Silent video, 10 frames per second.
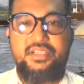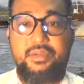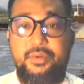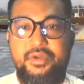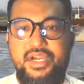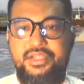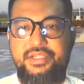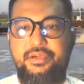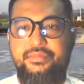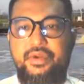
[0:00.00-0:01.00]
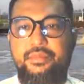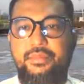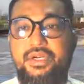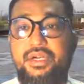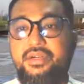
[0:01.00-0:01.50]
shrimp production,
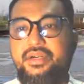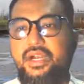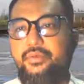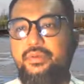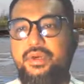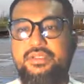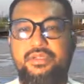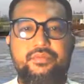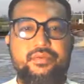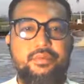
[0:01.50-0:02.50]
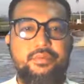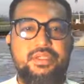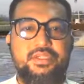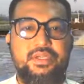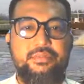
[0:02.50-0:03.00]
farmers are drawing water from
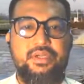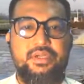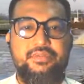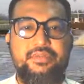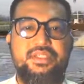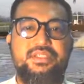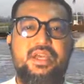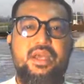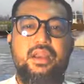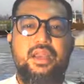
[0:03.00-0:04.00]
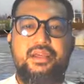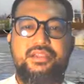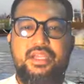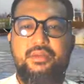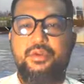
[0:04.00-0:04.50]
the nearby rivers,
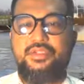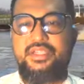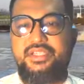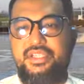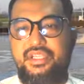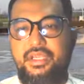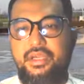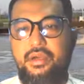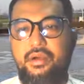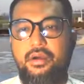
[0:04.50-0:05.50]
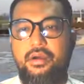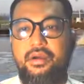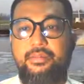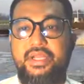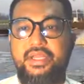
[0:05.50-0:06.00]
lakes, and mostly sea,
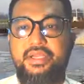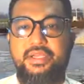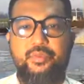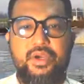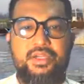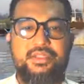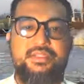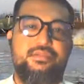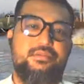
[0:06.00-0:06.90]
or making deep wells.